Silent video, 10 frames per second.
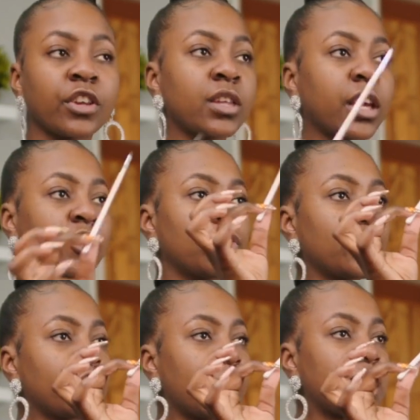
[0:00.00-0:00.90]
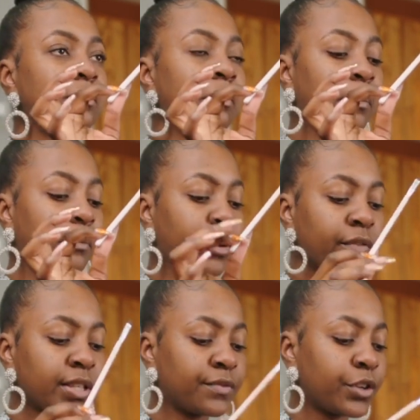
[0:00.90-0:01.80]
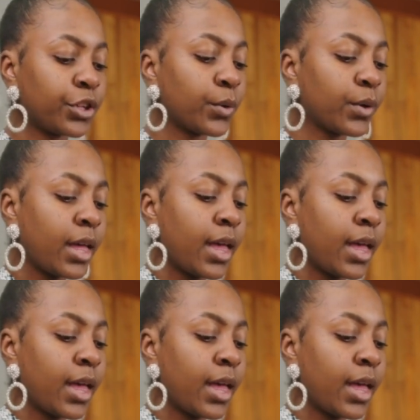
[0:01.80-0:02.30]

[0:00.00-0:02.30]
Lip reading: I think I showed you guys in my previous video,